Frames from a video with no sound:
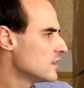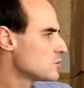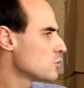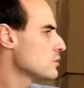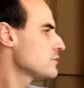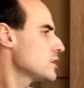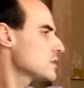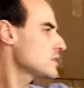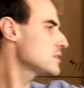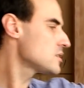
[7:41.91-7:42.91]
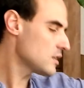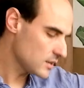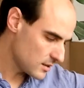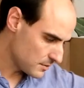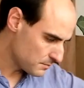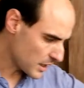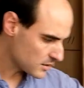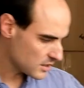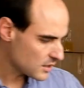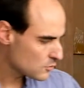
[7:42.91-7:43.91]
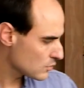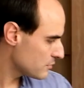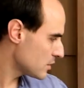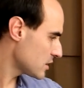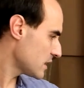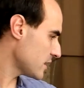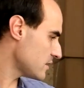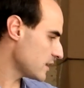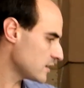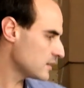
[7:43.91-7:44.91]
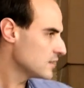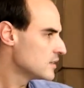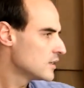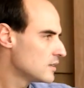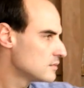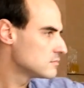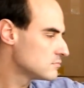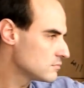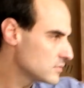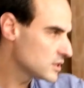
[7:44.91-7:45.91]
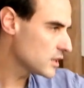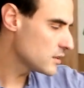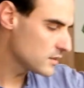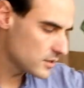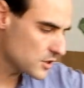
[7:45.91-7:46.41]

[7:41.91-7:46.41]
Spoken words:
So we've got these boxes. We've got, I think, the